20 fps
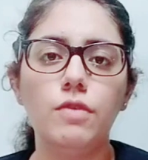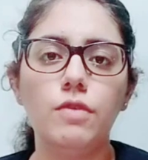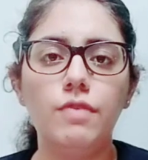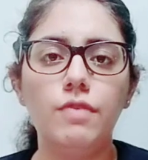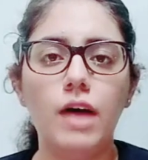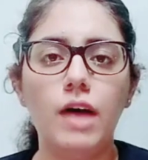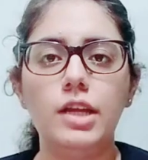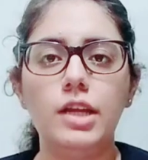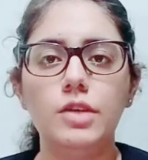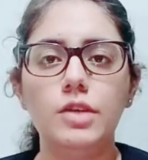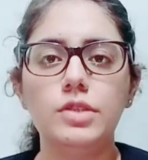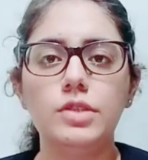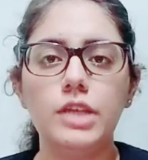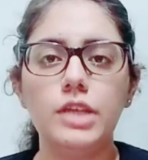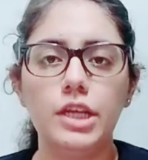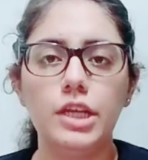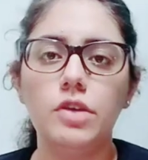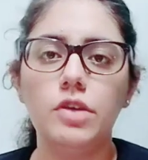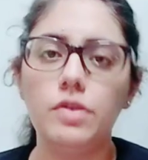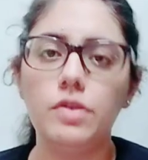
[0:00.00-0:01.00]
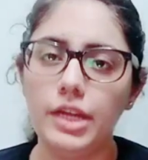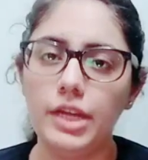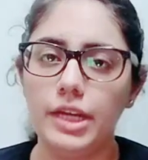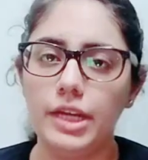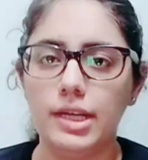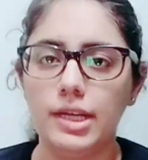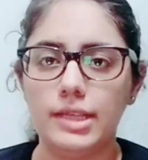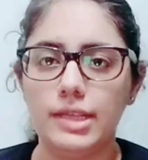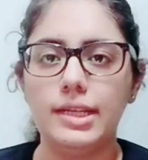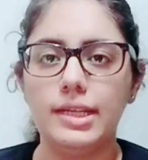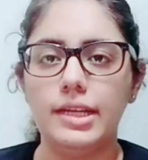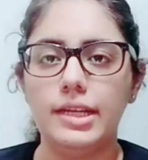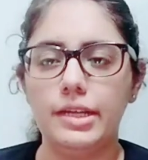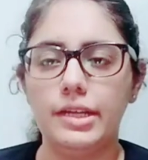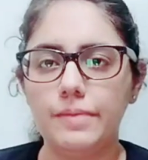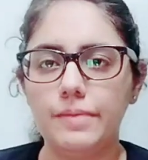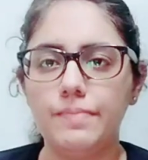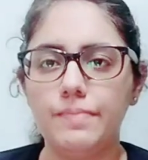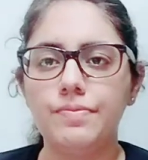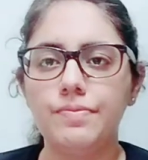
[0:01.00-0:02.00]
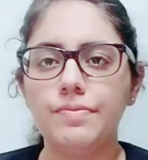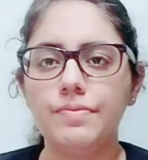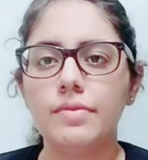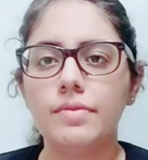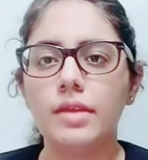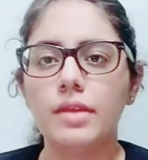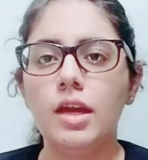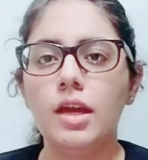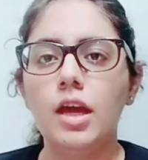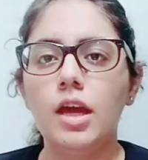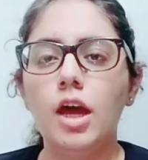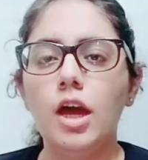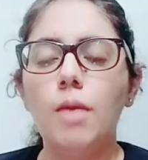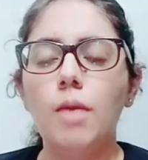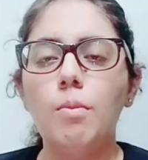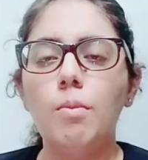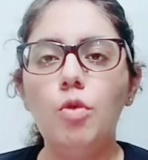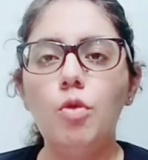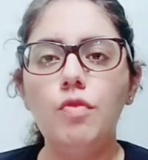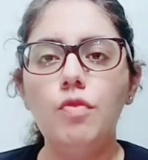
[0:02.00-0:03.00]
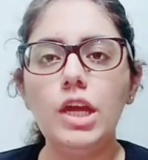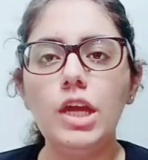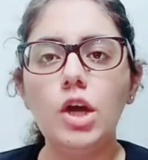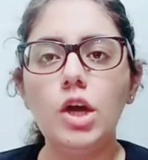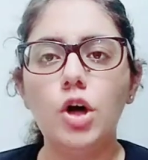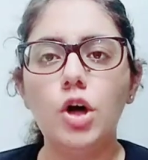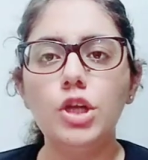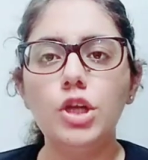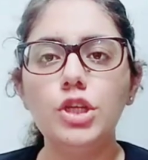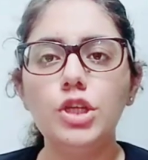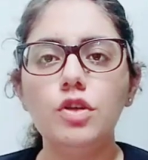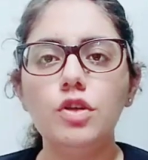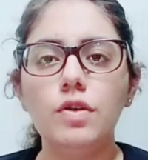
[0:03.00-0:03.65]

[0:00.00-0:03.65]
values in your data set. Moving on to